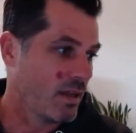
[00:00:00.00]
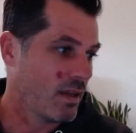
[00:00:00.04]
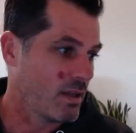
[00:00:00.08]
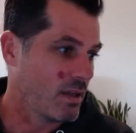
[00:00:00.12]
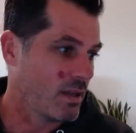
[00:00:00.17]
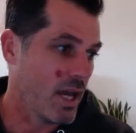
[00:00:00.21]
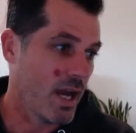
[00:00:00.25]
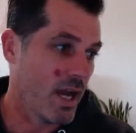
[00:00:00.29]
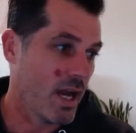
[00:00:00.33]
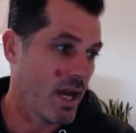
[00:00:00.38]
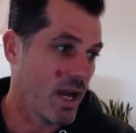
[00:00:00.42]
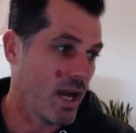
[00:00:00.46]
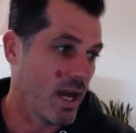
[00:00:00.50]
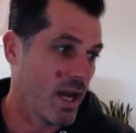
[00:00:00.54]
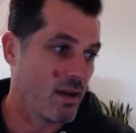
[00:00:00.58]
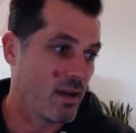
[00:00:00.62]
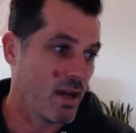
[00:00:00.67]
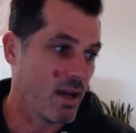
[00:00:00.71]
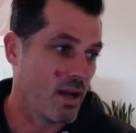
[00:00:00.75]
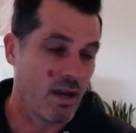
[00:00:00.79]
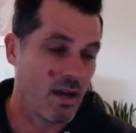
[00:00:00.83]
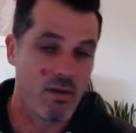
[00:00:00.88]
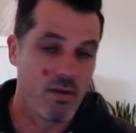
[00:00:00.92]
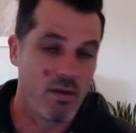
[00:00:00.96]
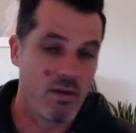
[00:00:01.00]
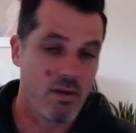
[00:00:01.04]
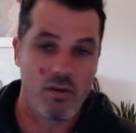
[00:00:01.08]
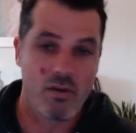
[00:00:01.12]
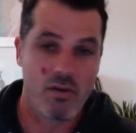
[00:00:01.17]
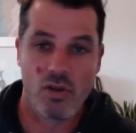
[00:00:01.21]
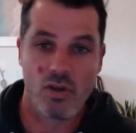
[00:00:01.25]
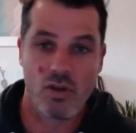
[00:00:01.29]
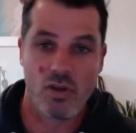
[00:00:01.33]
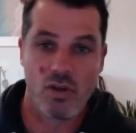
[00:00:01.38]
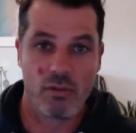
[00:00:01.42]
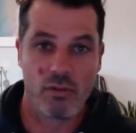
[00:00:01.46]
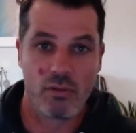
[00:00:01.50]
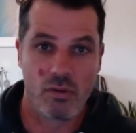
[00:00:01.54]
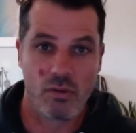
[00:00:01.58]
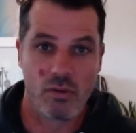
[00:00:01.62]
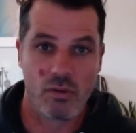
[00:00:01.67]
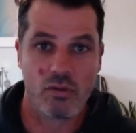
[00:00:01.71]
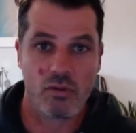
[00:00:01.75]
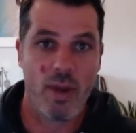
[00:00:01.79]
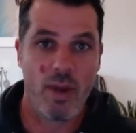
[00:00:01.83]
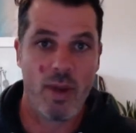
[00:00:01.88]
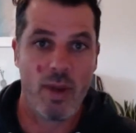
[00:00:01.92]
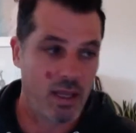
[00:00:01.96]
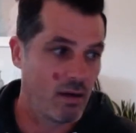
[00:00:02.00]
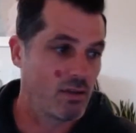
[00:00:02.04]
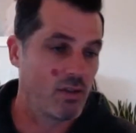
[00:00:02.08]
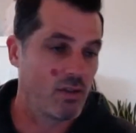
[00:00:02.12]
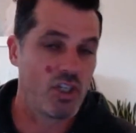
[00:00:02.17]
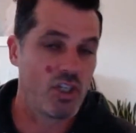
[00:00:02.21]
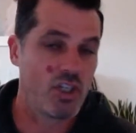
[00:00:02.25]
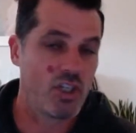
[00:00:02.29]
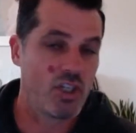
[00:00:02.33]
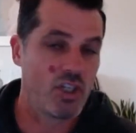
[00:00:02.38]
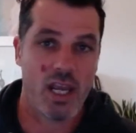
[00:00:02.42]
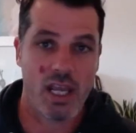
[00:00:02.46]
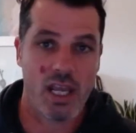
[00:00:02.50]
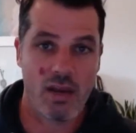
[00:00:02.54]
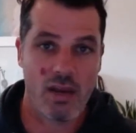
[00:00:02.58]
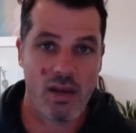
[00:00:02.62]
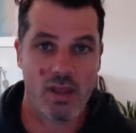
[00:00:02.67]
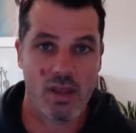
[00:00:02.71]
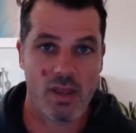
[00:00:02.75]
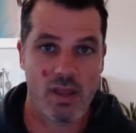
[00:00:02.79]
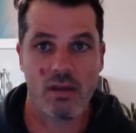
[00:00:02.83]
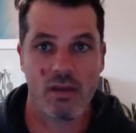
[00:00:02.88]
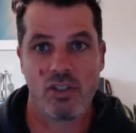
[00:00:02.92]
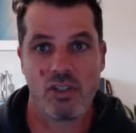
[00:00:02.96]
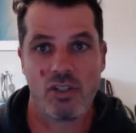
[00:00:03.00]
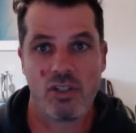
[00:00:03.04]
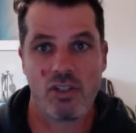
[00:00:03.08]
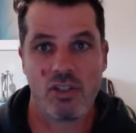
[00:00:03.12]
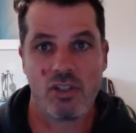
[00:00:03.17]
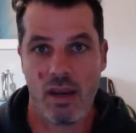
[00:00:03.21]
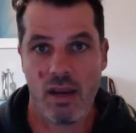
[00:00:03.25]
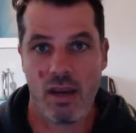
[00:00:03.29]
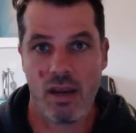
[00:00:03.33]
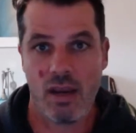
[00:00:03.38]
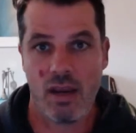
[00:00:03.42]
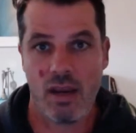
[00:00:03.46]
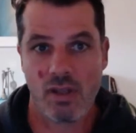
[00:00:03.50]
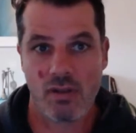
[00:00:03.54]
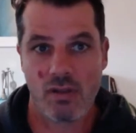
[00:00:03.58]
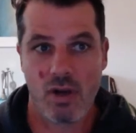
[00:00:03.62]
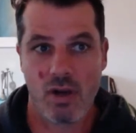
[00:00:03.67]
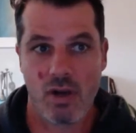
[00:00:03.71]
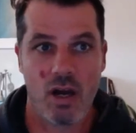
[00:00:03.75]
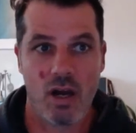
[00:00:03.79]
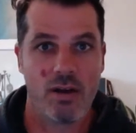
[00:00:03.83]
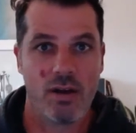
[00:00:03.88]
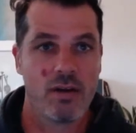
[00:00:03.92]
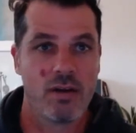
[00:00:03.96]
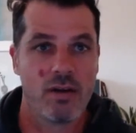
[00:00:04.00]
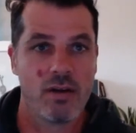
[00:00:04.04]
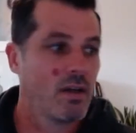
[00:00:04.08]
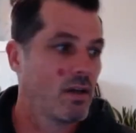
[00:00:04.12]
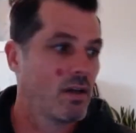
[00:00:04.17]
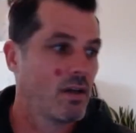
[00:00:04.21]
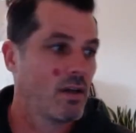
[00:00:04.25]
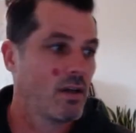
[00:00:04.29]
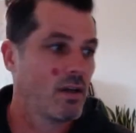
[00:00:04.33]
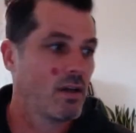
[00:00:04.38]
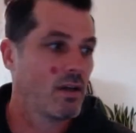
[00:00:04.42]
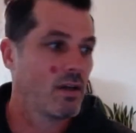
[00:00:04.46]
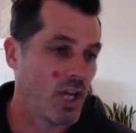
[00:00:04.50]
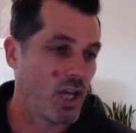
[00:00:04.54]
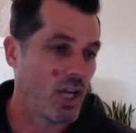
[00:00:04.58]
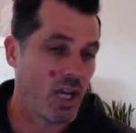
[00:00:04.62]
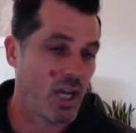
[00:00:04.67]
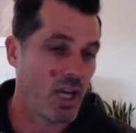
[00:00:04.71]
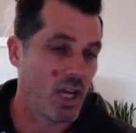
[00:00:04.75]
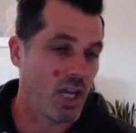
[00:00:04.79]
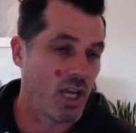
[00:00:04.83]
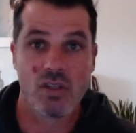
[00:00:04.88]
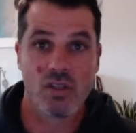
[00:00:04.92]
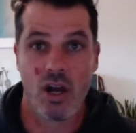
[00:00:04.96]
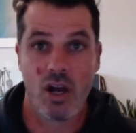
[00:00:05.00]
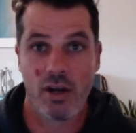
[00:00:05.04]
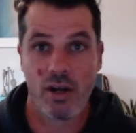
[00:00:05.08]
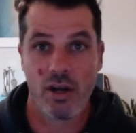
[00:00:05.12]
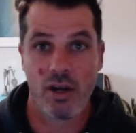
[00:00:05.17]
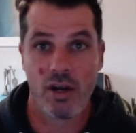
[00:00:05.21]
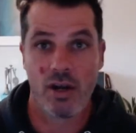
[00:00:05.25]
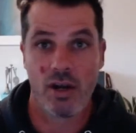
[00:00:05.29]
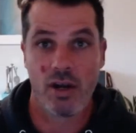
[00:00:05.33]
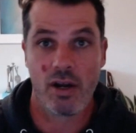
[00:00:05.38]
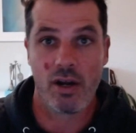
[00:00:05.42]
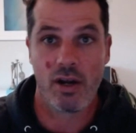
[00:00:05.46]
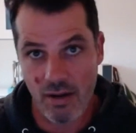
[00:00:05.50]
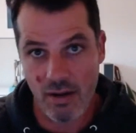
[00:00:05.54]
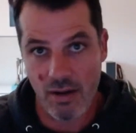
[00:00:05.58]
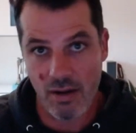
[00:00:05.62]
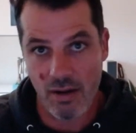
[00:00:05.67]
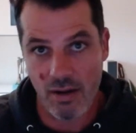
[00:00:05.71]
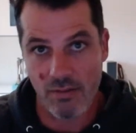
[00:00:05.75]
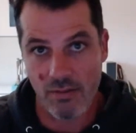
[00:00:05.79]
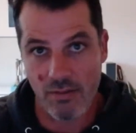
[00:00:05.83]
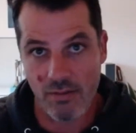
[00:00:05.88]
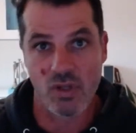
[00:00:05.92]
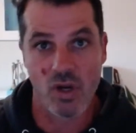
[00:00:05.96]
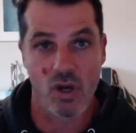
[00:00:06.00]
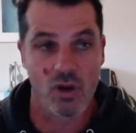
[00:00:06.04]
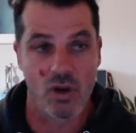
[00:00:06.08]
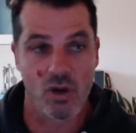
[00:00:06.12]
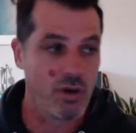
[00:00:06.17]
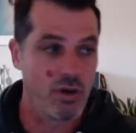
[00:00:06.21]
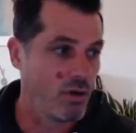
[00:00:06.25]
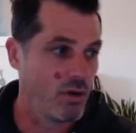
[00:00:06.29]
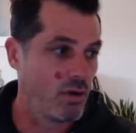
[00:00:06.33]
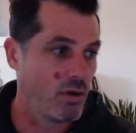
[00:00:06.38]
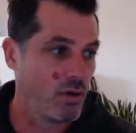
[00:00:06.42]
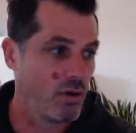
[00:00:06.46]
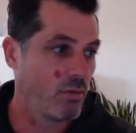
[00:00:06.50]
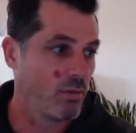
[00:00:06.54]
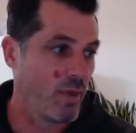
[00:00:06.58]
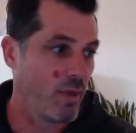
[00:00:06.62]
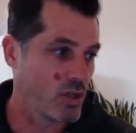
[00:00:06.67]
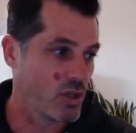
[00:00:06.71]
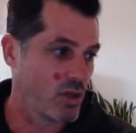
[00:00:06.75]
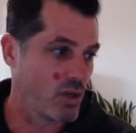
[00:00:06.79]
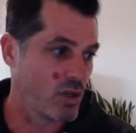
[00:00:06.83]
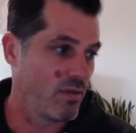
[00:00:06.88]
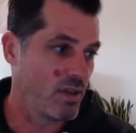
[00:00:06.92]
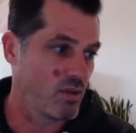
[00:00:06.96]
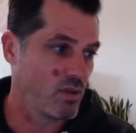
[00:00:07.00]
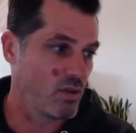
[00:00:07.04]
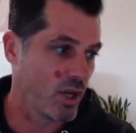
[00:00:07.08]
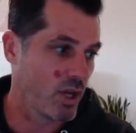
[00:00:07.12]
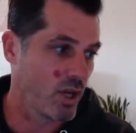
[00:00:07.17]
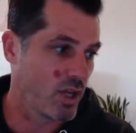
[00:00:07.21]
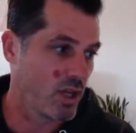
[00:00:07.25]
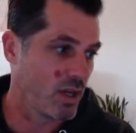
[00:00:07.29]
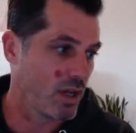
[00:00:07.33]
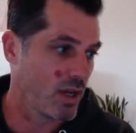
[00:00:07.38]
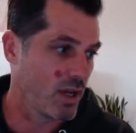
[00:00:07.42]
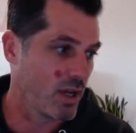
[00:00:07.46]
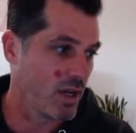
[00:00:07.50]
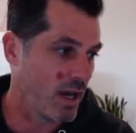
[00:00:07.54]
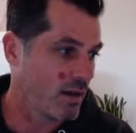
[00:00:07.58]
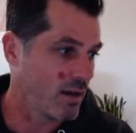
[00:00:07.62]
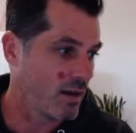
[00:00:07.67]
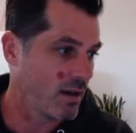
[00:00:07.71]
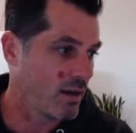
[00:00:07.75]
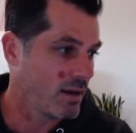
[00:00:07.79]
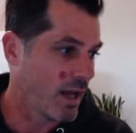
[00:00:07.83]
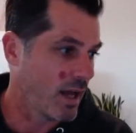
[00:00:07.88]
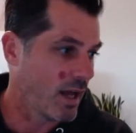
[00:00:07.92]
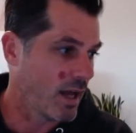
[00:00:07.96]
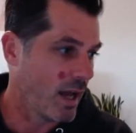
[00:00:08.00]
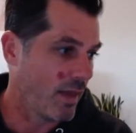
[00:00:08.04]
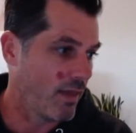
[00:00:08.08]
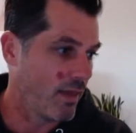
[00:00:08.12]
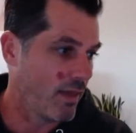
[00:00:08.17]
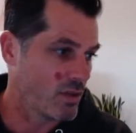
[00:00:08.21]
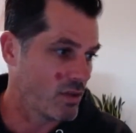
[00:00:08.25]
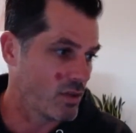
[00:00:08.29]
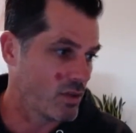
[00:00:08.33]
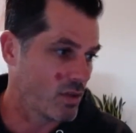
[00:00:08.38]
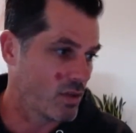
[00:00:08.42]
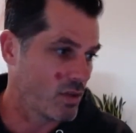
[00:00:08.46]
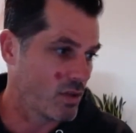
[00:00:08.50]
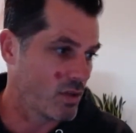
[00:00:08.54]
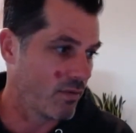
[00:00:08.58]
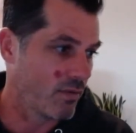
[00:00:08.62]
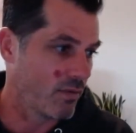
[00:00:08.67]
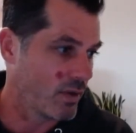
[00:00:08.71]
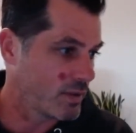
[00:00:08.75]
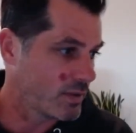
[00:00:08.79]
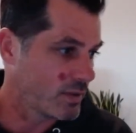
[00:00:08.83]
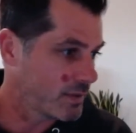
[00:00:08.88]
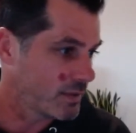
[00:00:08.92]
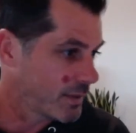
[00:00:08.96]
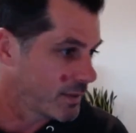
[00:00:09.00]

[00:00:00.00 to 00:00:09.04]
Yeah, and go back and check everything. Check everything's on inside of Zonguru. Make sure everything's working again, and then just go for it.